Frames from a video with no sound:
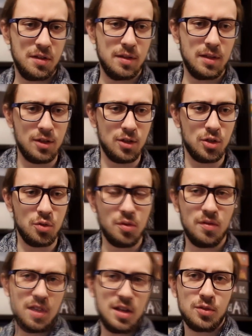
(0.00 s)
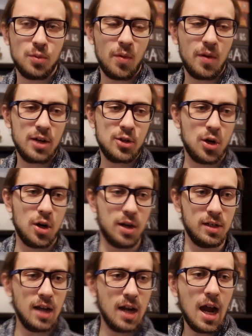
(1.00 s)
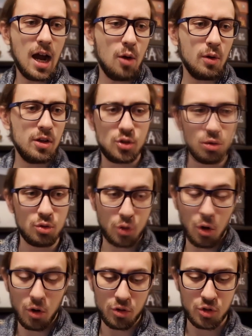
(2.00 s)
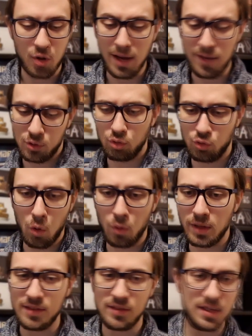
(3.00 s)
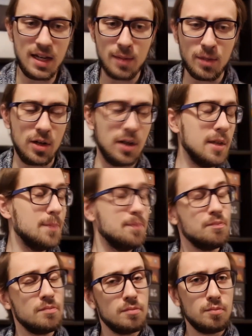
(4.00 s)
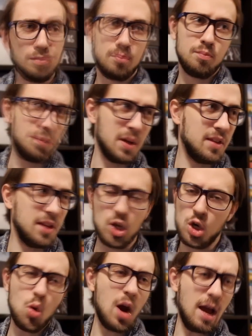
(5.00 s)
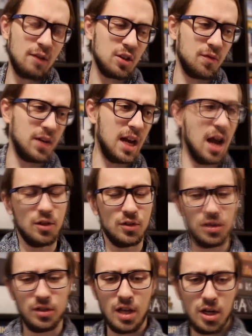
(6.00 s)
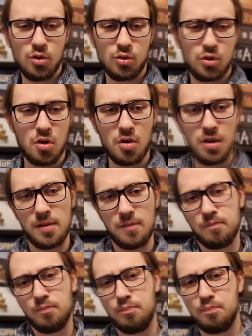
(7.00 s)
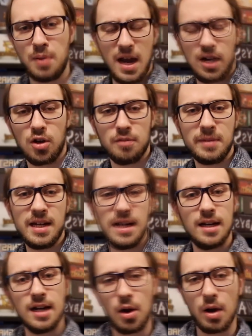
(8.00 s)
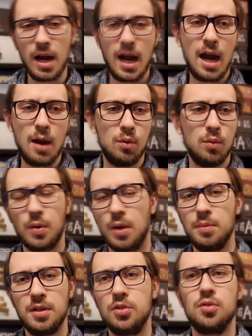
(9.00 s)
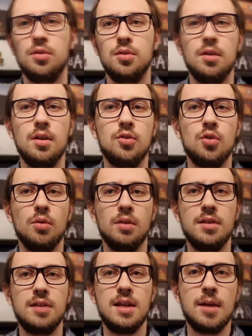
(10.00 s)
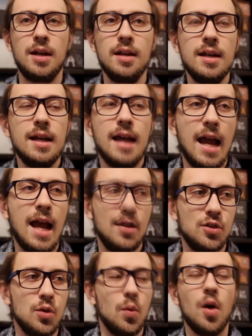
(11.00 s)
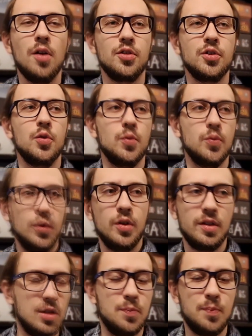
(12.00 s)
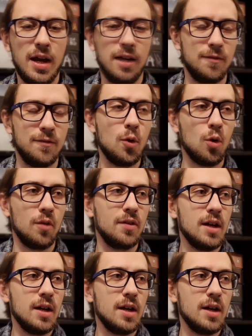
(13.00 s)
into this direction, now in 2 turns you have to draw that demon, but then you have something else and then you turn it back on me, now I will probably draw that demon, and so on. So doing this back and forth.